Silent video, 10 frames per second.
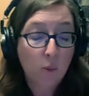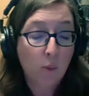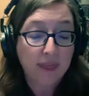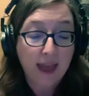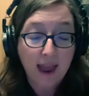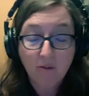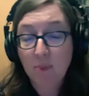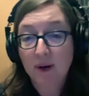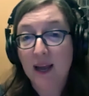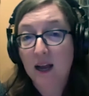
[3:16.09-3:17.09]
with
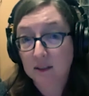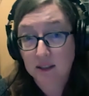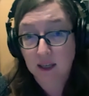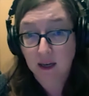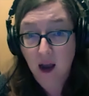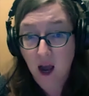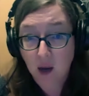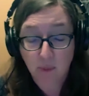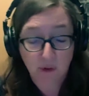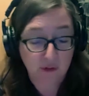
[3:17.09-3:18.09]
everybody else in
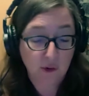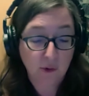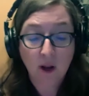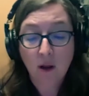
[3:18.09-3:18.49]
hot pursuit.